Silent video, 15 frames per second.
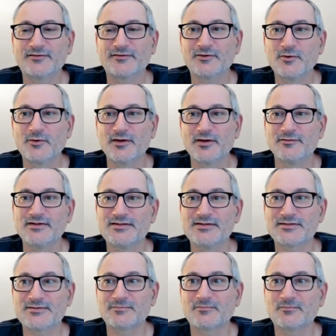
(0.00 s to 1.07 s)
queries
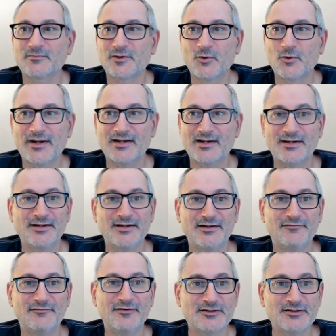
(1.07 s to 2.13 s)
quickly and
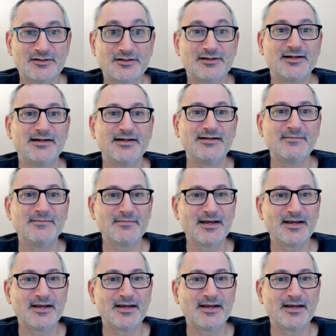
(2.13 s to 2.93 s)
efficiently,